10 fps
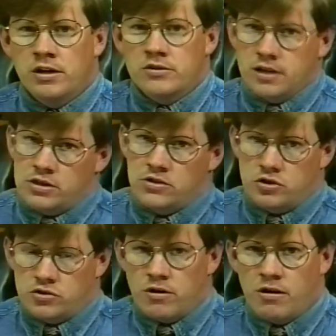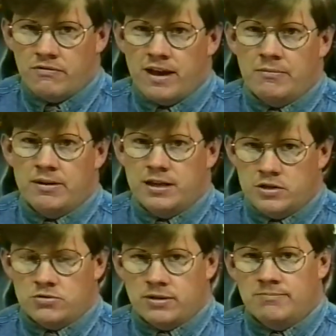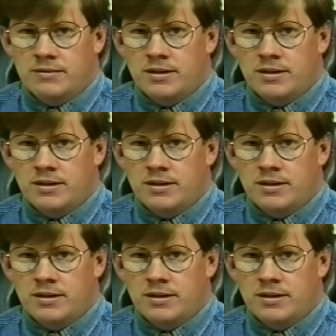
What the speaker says: such as a strong family history.